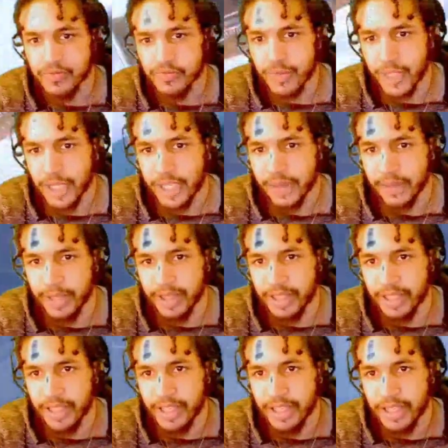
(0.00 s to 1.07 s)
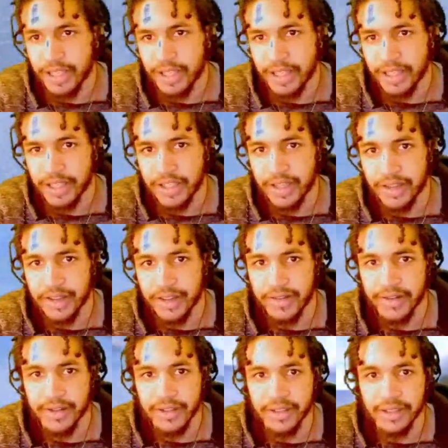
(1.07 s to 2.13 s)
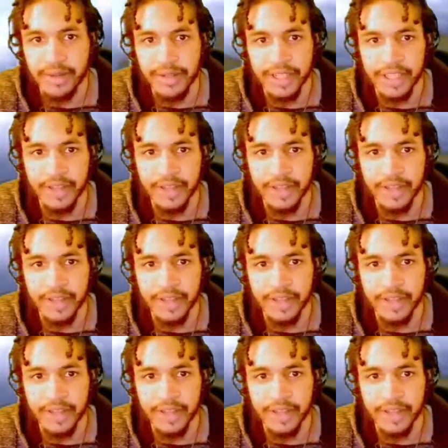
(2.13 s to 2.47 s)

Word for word: Hit him with that. Do another